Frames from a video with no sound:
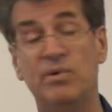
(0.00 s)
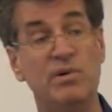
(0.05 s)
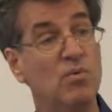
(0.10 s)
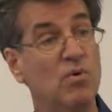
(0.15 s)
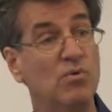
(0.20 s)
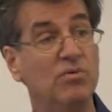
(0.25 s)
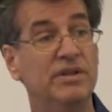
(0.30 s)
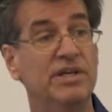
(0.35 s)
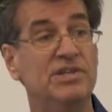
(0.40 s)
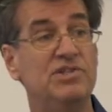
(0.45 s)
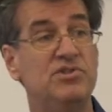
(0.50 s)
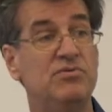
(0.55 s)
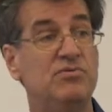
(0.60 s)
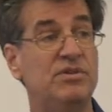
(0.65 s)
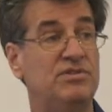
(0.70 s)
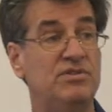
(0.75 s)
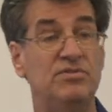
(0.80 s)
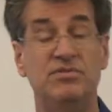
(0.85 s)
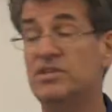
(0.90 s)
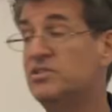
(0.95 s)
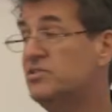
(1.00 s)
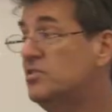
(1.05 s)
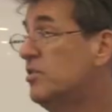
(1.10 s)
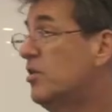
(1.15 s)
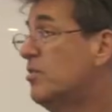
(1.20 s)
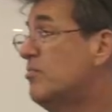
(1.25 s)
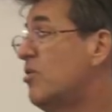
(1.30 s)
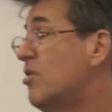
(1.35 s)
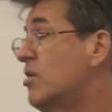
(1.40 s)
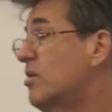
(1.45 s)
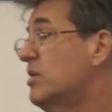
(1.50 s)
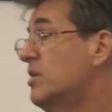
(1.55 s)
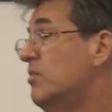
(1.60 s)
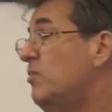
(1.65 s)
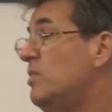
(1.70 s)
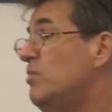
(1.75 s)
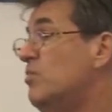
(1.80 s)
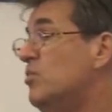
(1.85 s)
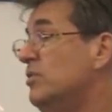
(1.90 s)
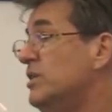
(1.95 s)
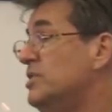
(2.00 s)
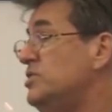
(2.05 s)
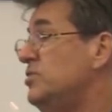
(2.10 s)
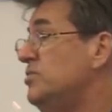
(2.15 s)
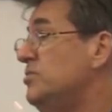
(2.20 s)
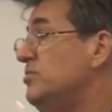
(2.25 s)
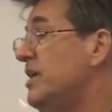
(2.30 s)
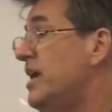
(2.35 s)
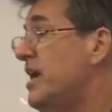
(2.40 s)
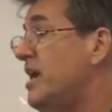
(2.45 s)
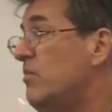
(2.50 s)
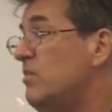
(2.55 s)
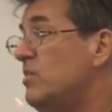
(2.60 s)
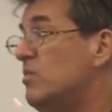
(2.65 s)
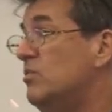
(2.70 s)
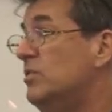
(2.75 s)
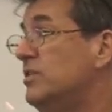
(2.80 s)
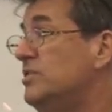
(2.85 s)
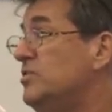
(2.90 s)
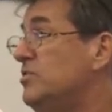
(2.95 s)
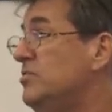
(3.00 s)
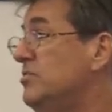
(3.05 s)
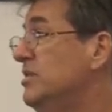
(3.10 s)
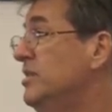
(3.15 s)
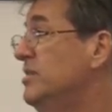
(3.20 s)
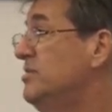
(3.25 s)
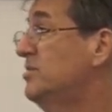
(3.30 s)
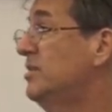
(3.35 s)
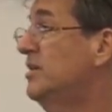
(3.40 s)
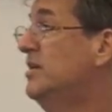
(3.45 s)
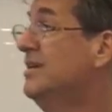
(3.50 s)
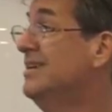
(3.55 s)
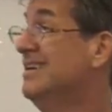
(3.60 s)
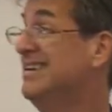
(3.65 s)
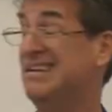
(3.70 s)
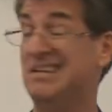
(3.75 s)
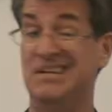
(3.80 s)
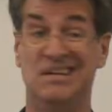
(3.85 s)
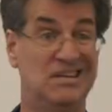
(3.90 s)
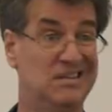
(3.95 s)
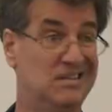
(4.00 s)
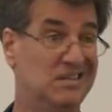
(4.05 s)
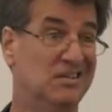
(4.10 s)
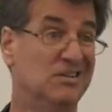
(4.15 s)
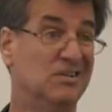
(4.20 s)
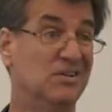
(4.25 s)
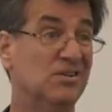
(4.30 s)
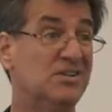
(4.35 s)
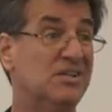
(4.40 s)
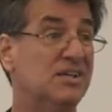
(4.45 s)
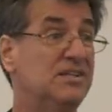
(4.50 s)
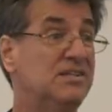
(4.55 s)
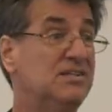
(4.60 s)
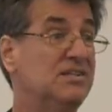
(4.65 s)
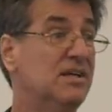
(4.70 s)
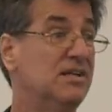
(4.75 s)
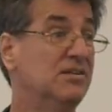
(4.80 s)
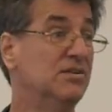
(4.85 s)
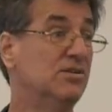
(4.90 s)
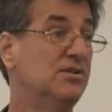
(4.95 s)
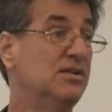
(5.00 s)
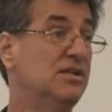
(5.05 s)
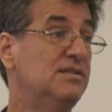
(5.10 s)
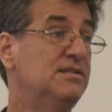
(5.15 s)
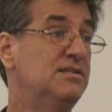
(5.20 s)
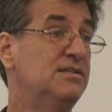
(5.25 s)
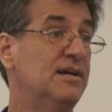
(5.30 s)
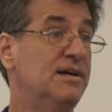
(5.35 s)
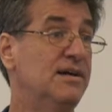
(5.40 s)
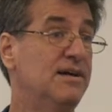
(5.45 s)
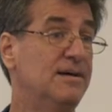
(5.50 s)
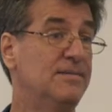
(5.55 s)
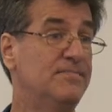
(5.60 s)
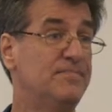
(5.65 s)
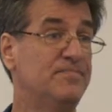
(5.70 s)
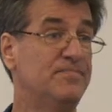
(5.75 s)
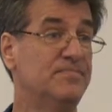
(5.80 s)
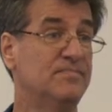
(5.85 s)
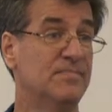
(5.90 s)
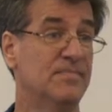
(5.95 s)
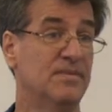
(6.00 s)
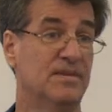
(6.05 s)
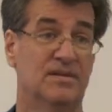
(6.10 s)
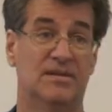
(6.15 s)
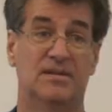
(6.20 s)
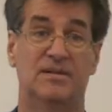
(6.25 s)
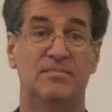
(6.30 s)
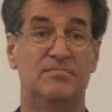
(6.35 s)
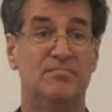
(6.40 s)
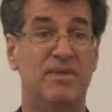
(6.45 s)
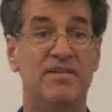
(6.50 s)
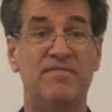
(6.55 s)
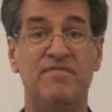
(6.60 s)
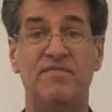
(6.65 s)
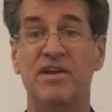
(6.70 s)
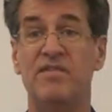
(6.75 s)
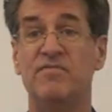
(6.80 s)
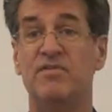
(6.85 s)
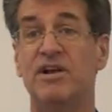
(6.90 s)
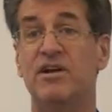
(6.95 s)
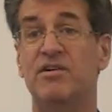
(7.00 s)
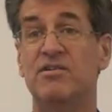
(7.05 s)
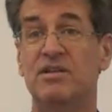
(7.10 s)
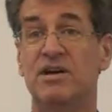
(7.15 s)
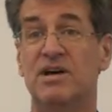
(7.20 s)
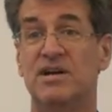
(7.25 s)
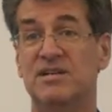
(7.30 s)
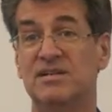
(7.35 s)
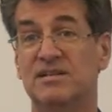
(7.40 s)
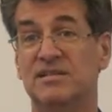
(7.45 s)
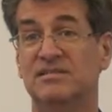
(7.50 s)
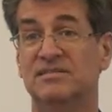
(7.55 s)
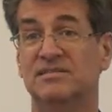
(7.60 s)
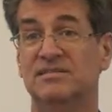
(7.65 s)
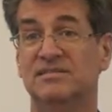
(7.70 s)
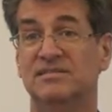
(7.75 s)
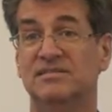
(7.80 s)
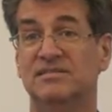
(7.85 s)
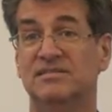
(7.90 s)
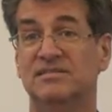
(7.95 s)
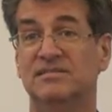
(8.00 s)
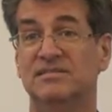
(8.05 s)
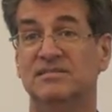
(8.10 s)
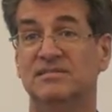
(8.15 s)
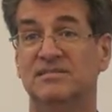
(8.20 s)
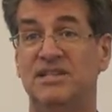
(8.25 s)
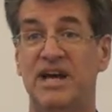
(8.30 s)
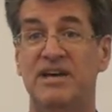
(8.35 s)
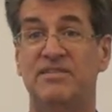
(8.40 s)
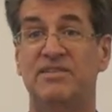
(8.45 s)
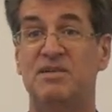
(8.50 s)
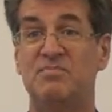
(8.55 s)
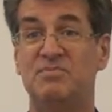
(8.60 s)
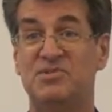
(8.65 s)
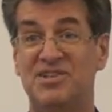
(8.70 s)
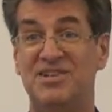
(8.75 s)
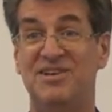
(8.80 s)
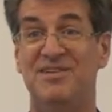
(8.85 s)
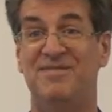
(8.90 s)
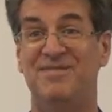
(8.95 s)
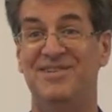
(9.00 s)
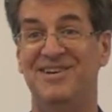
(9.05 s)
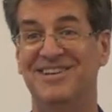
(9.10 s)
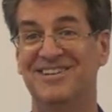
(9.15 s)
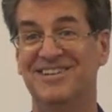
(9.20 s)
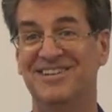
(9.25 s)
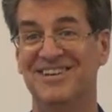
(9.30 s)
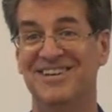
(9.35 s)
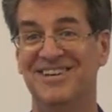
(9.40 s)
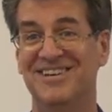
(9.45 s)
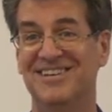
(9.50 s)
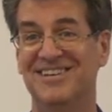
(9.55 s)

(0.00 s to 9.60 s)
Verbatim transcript: we won't let you do this in our market. We won't let you do that. We won't let you do this. Look at, look at um, my favorite airline, Cathay Pacific.